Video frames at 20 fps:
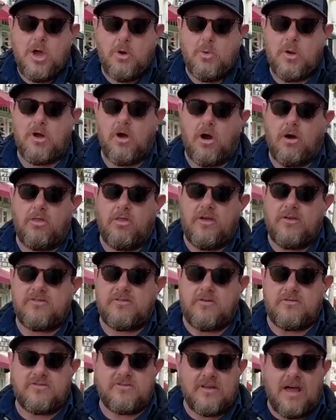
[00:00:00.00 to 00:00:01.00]

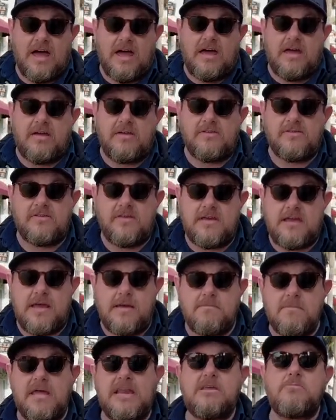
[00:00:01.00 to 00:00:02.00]
Regardless of size, the
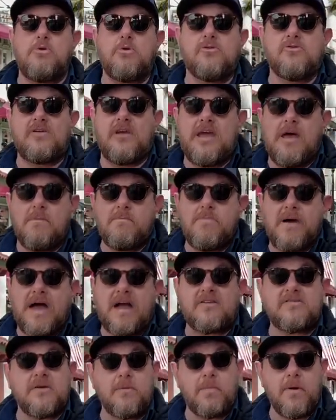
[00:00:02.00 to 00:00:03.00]
Mini Museum
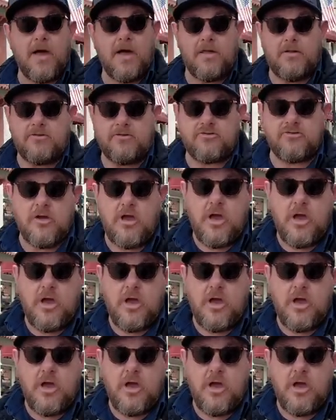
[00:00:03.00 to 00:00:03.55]
packs a punch